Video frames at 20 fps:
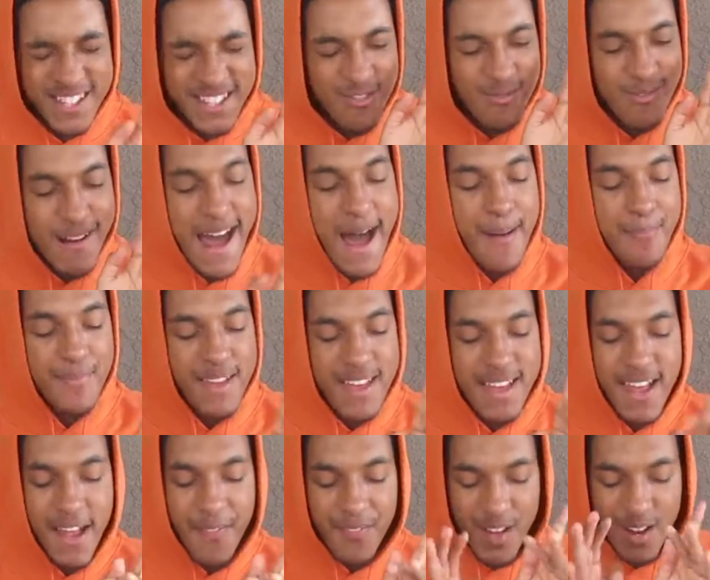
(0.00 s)
she rap,
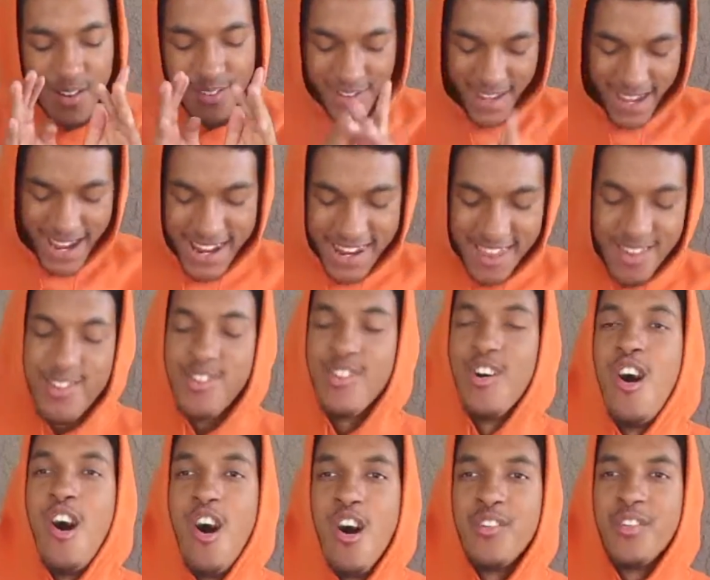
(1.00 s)
if there's any
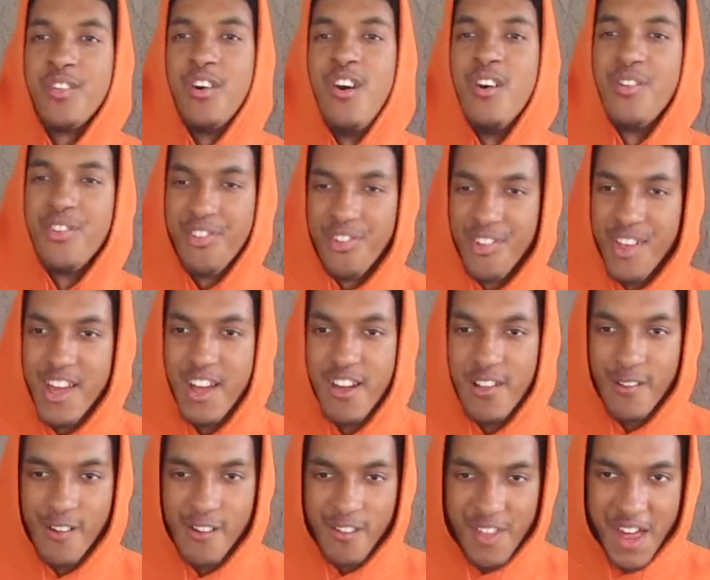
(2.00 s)
songs on
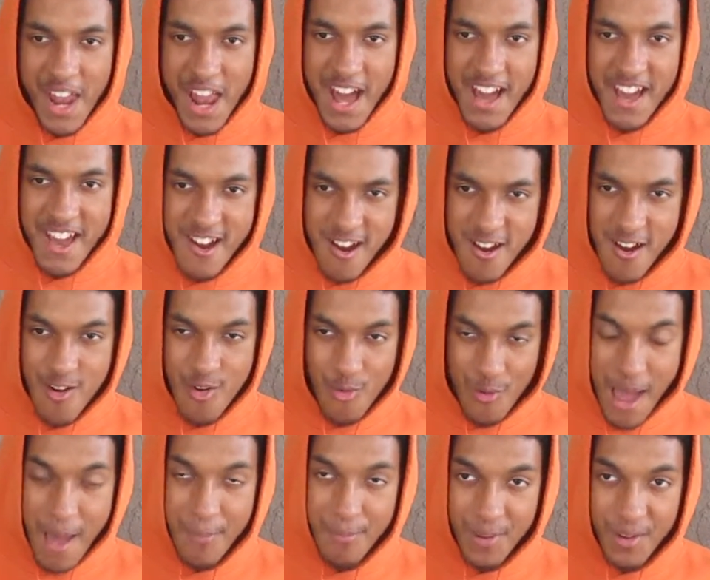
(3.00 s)
Singular that I hear her
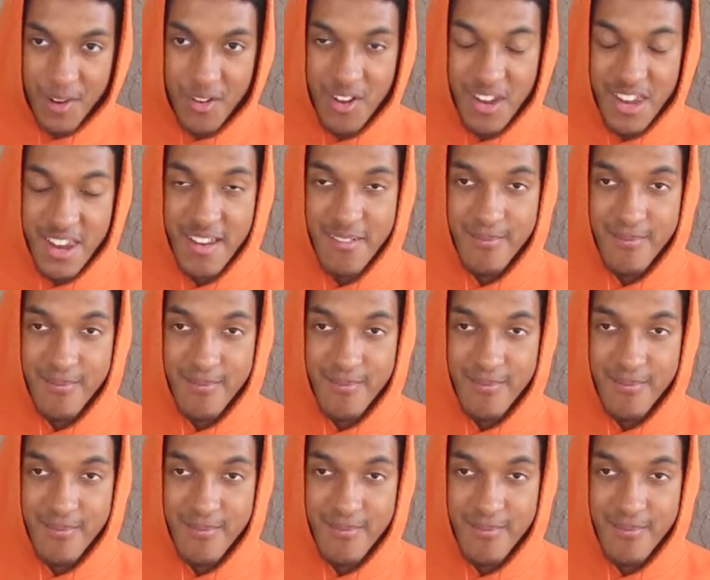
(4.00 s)
rapping on,